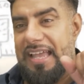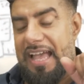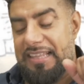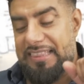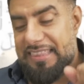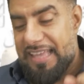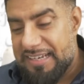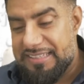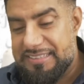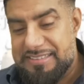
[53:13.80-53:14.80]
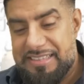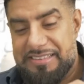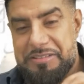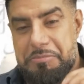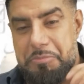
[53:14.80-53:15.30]
And that is
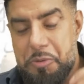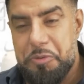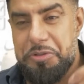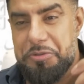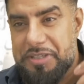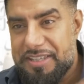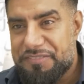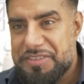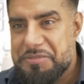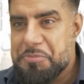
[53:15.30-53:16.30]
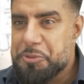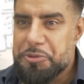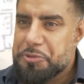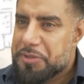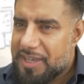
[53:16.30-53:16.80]
that the more you give, the
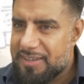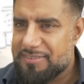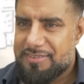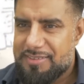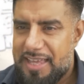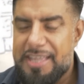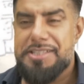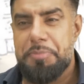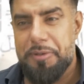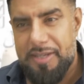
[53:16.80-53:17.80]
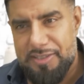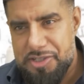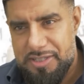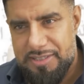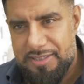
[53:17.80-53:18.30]
more you get,
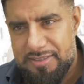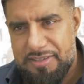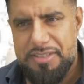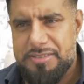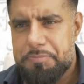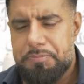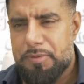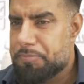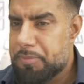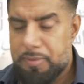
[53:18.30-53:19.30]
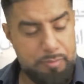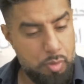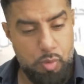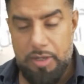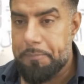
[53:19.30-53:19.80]
exponentially. There is,
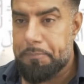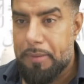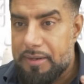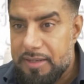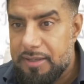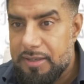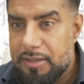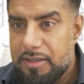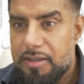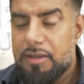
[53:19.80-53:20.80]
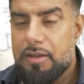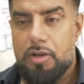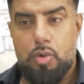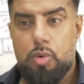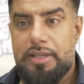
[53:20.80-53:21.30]
call it barakah,
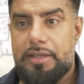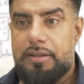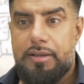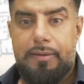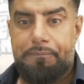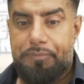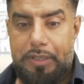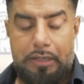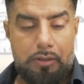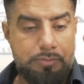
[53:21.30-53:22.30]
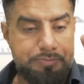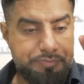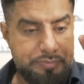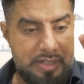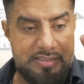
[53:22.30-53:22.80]
call it,
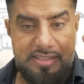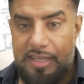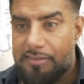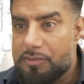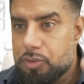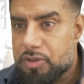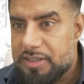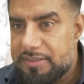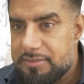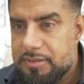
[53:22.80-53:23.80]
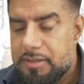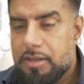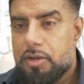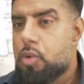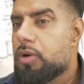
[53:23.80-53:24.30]
ziyadatul rizq,
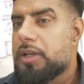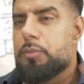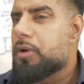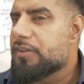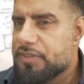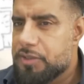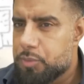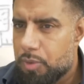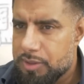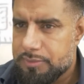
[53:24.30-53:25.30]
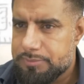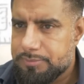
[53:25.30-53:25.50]
call it whatever you want.